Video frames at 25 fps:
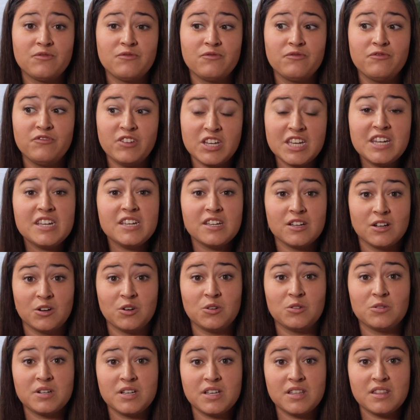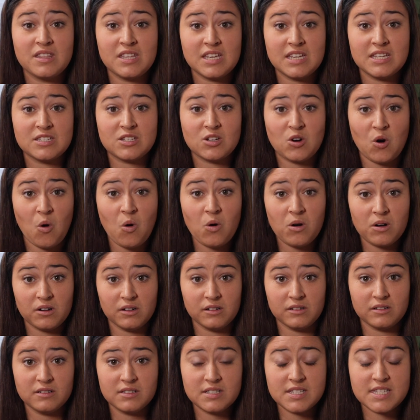videoed these
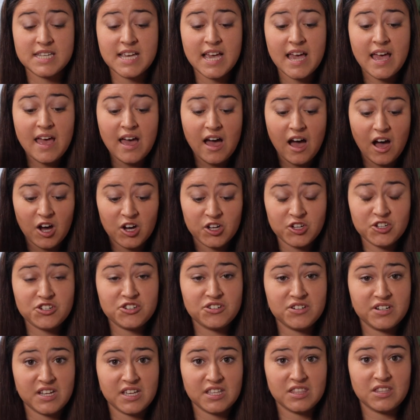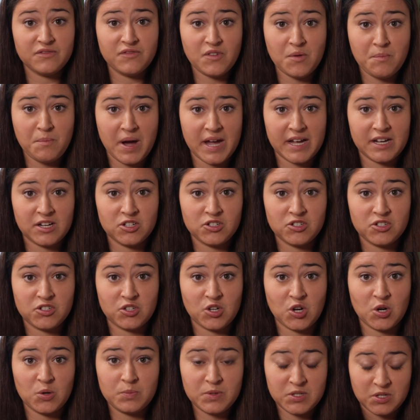corals underneath of a
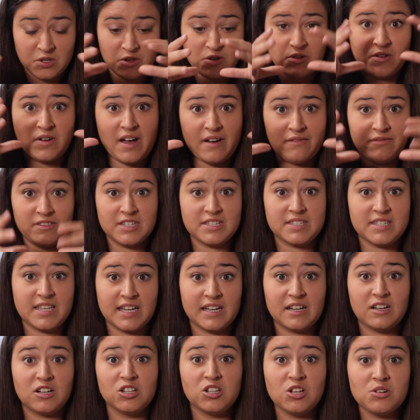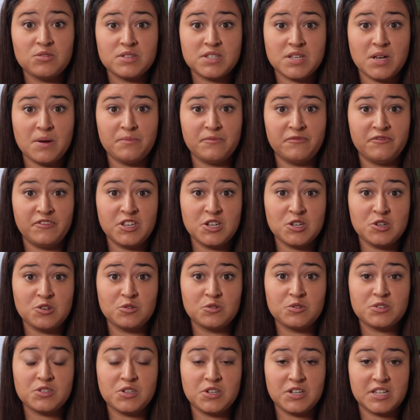microscope, so you have this like close-up
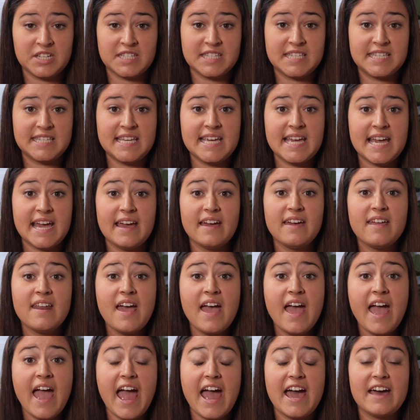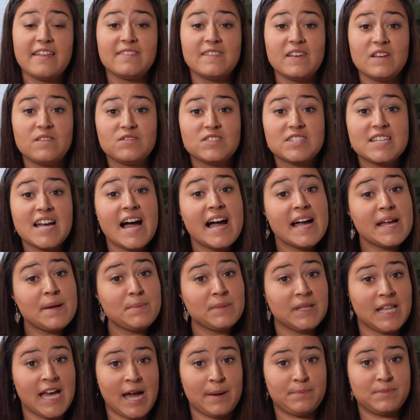view so you can see it, and they've
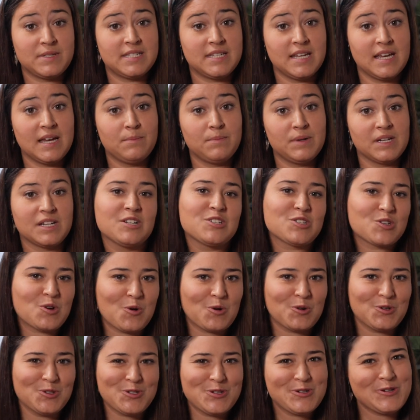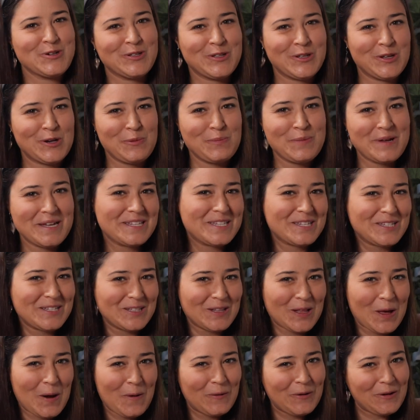time-lapsed it because corals are a little bit
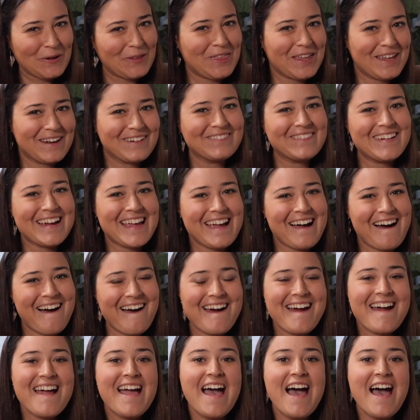slower than we are,